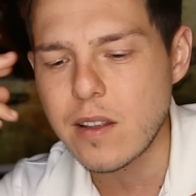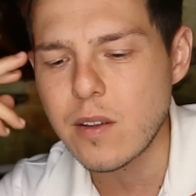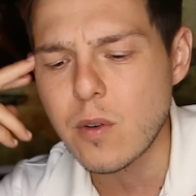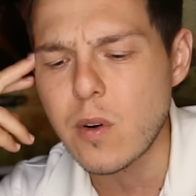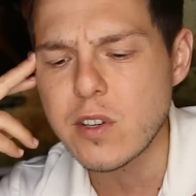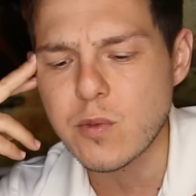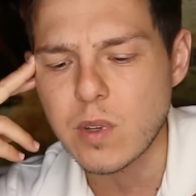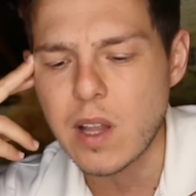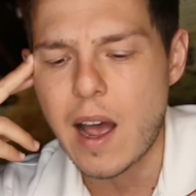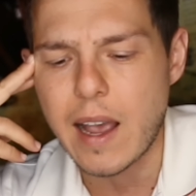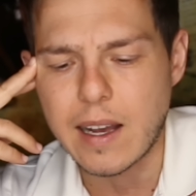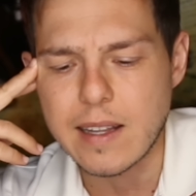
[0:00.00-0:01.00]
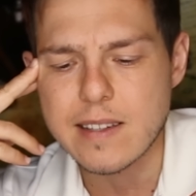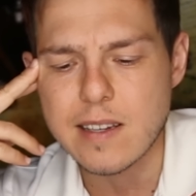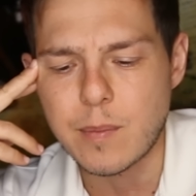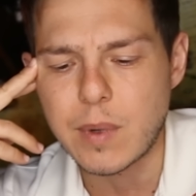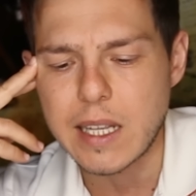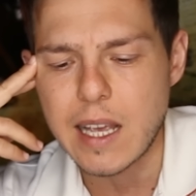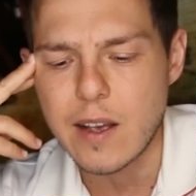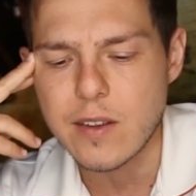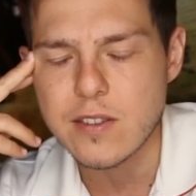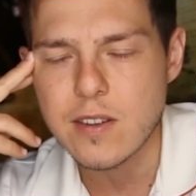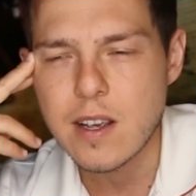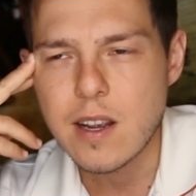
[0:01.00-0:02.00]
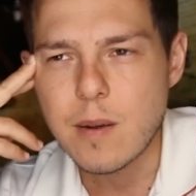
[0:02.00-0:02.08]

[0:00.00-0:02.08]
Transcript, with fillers: You're always relying on somebody else